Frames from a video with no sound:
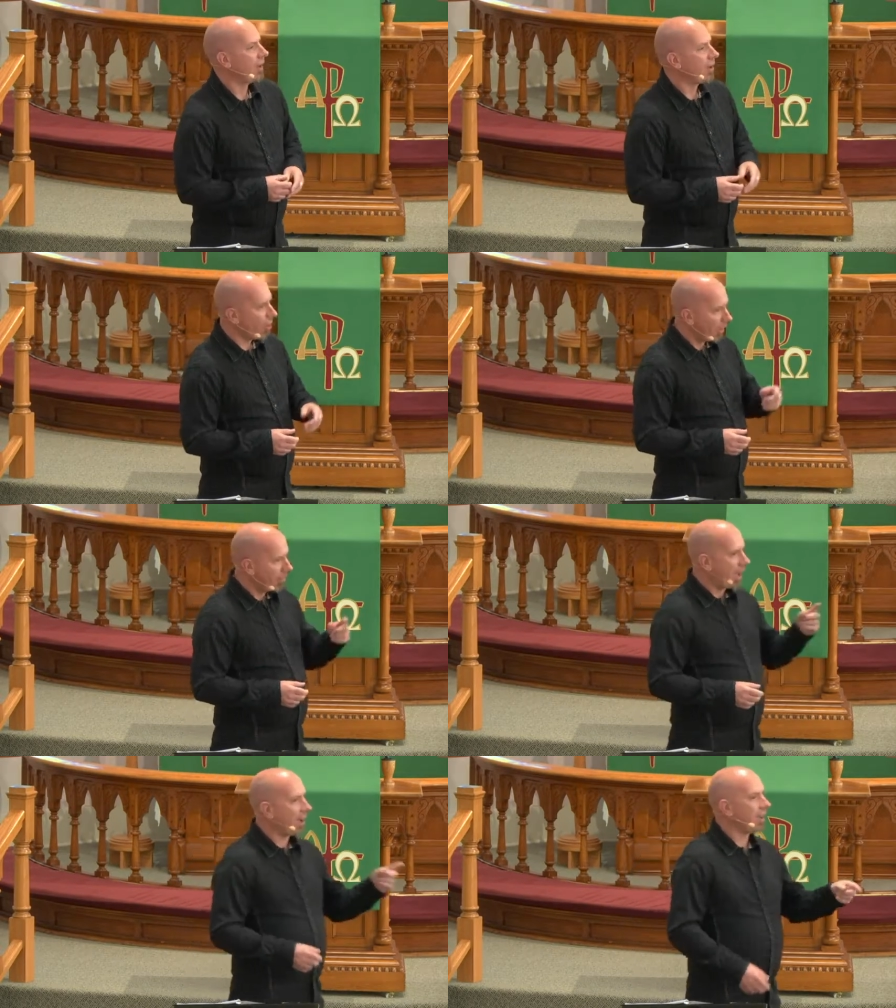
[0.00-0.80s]
Going
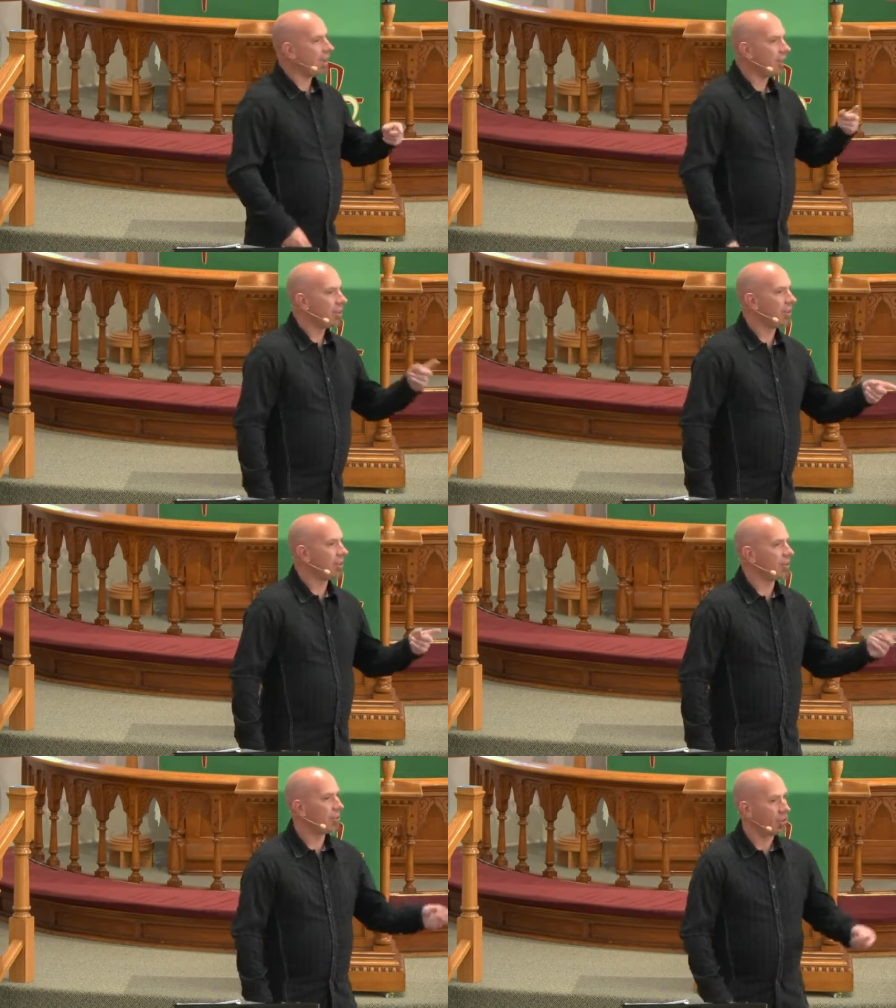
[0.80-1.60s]
back to
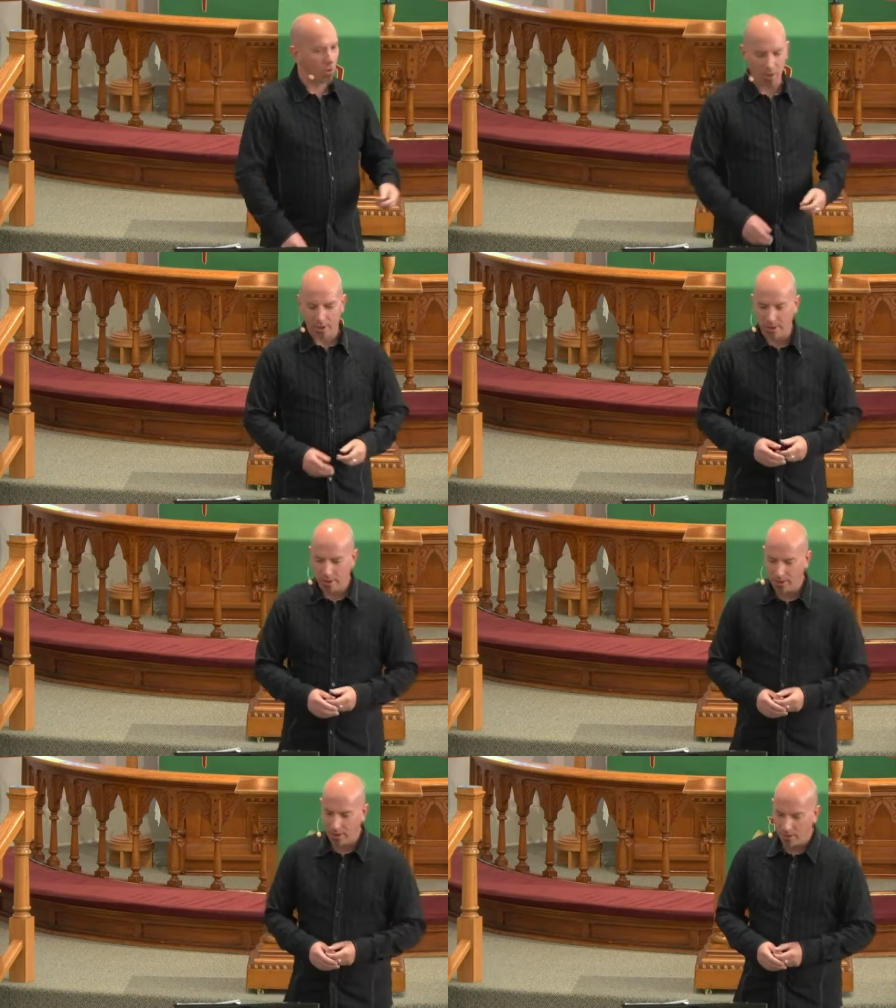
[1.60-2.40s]
the story
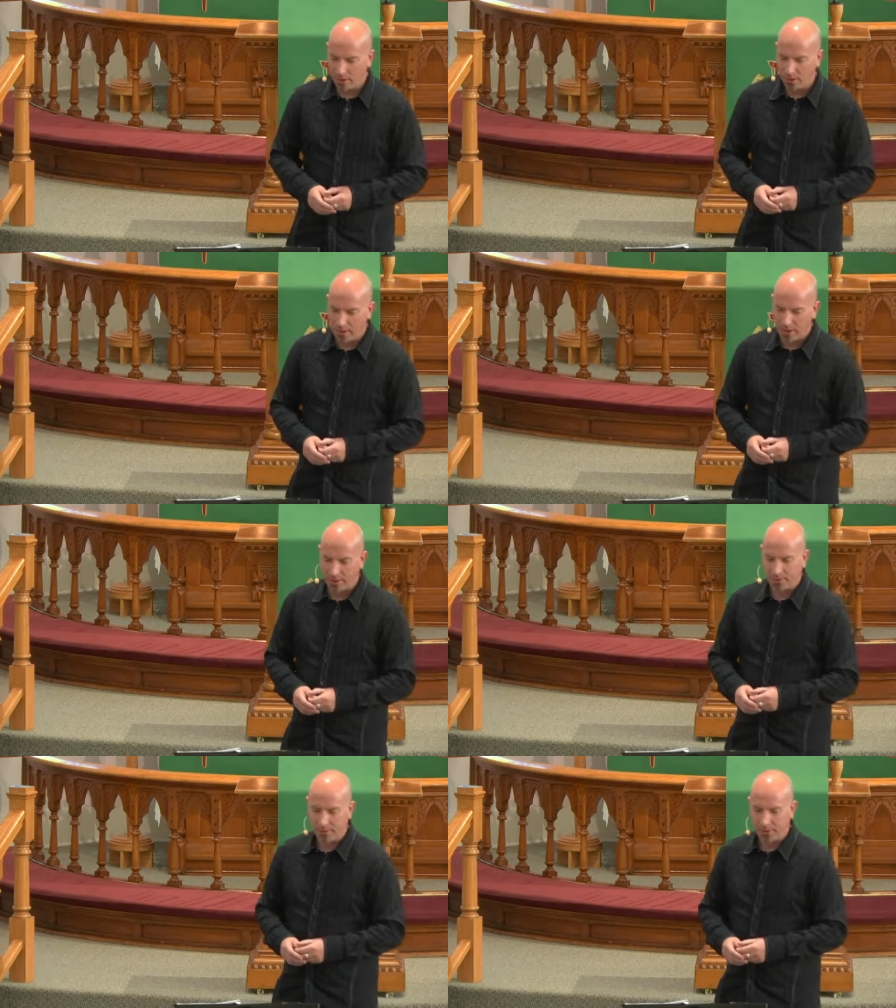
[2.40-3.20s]
of
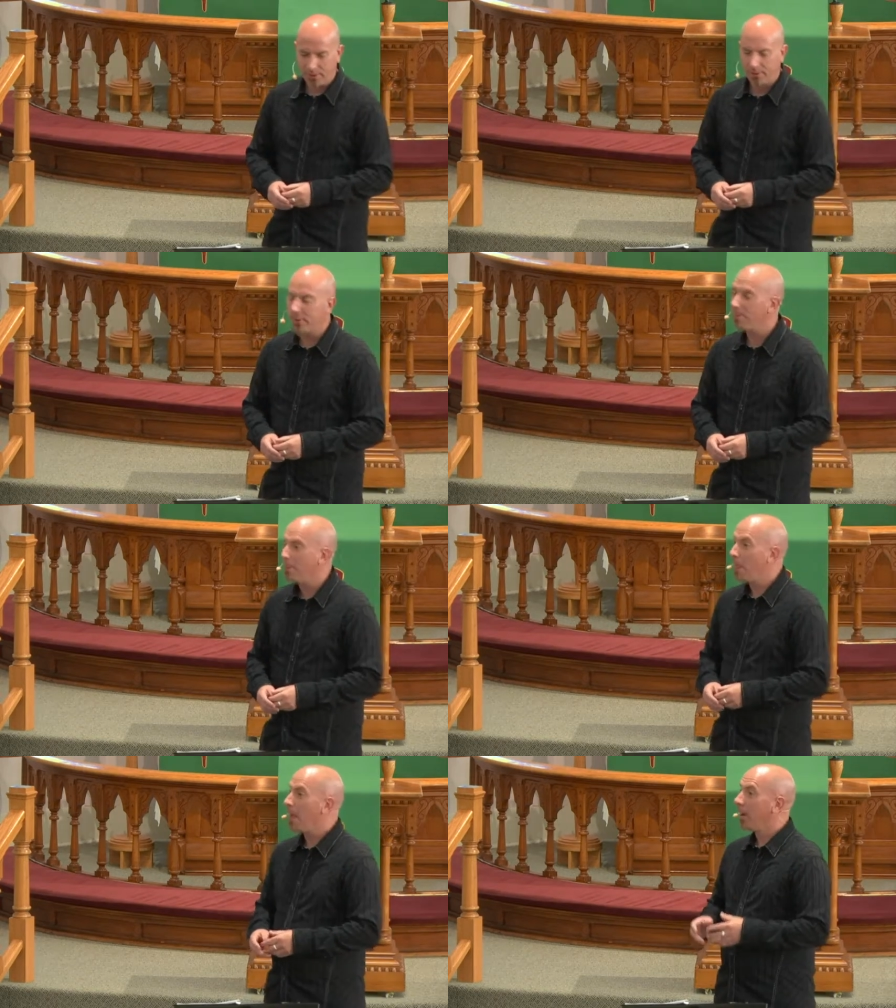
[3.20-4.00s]
Exodus,
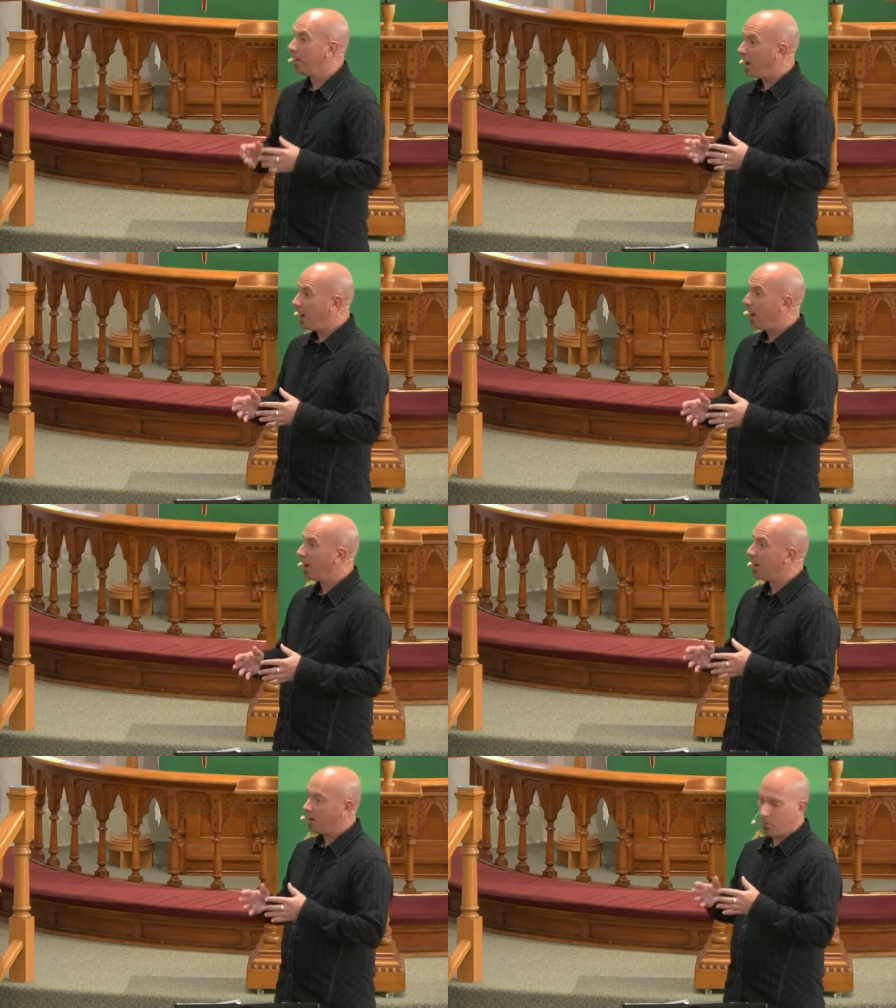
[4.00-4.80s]

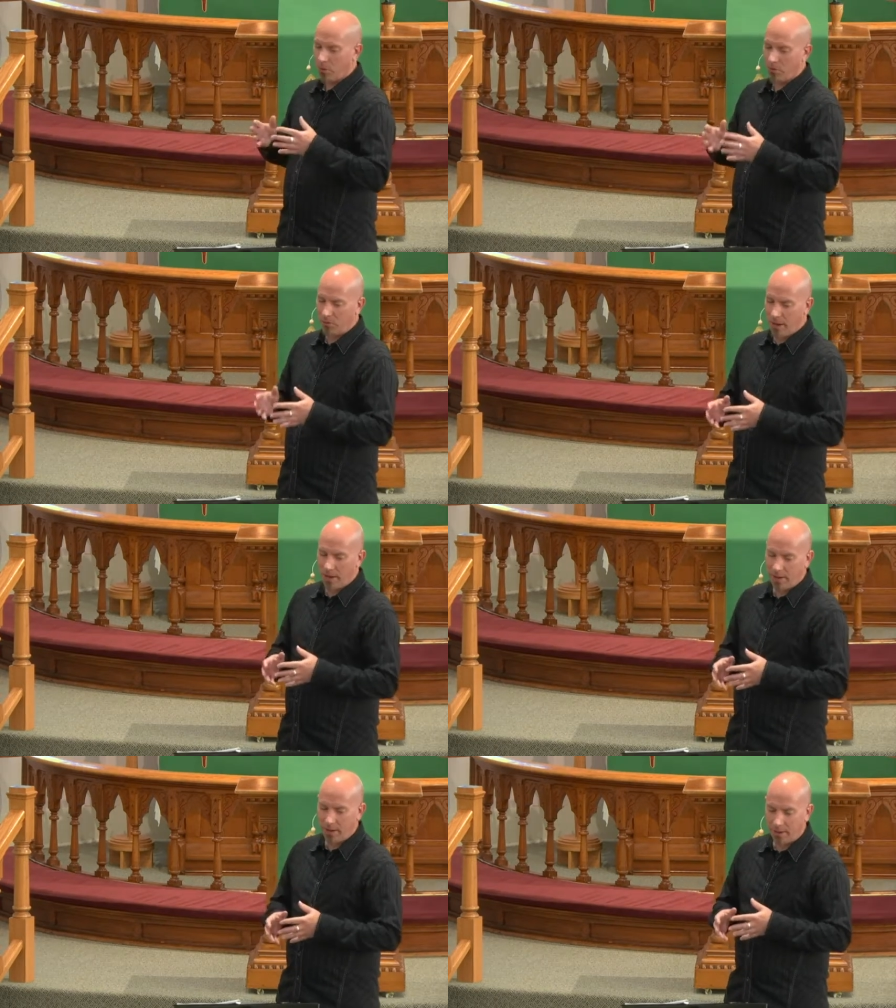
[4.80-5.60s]
God
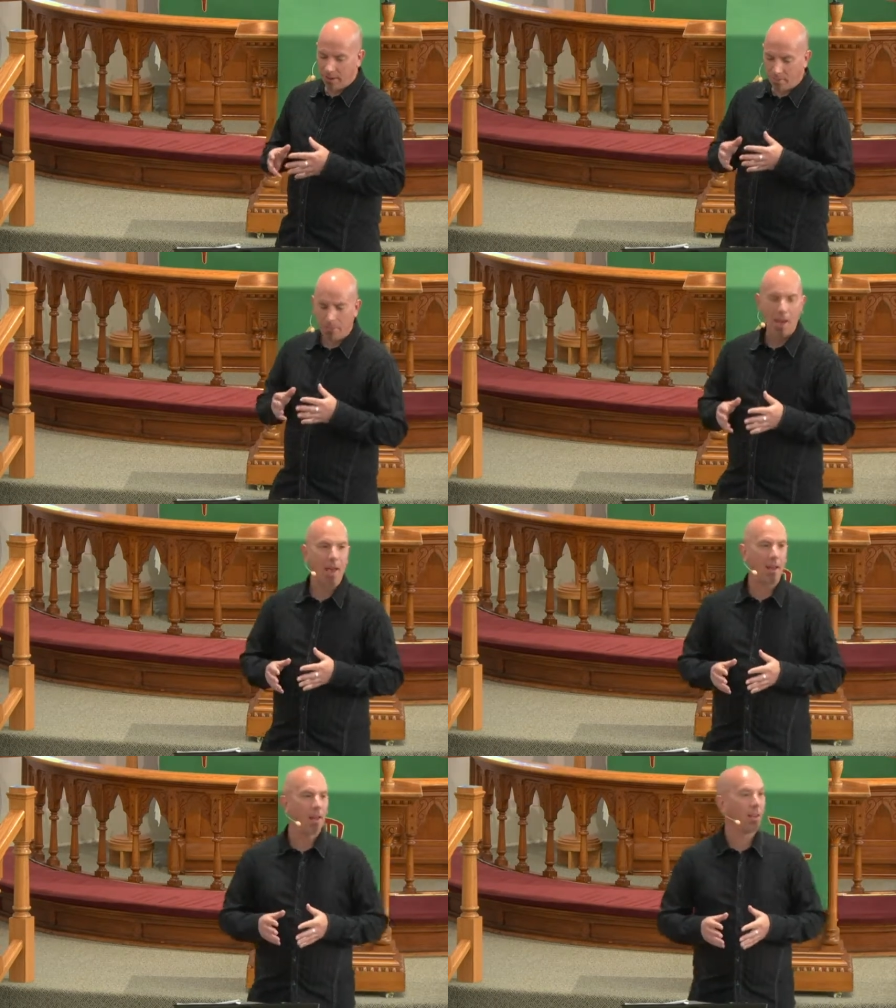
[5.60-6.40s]
provided
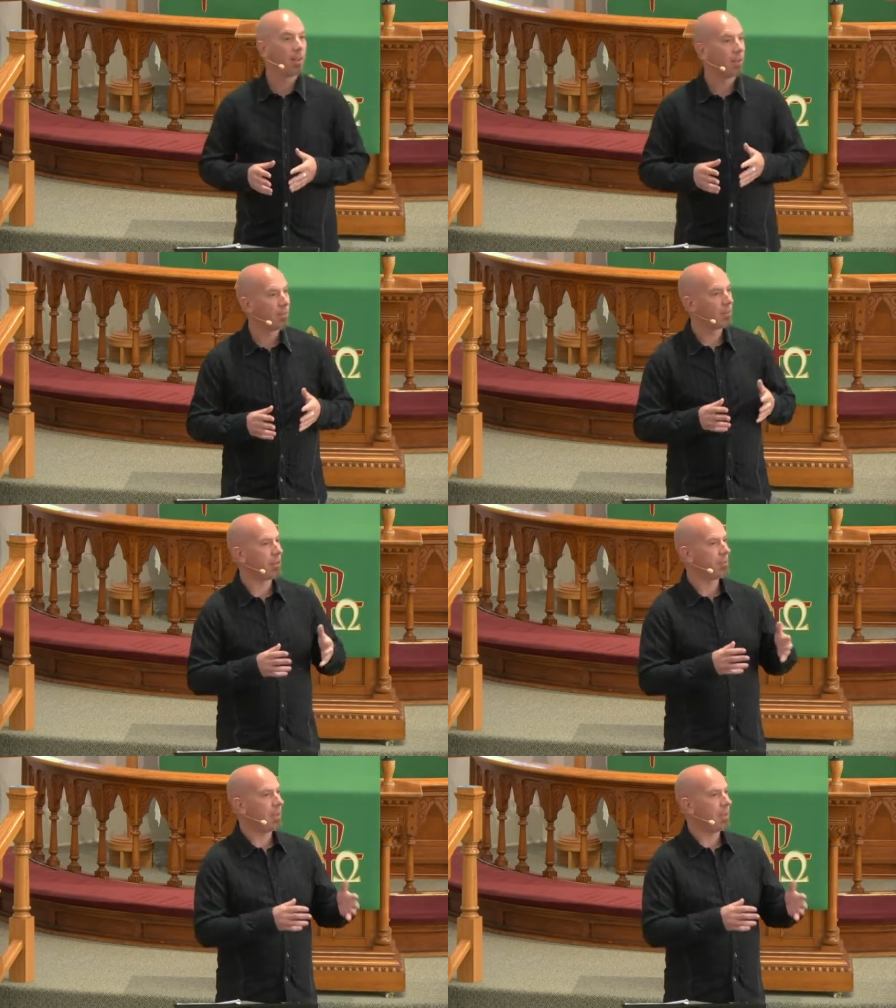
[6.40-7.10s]
manna for the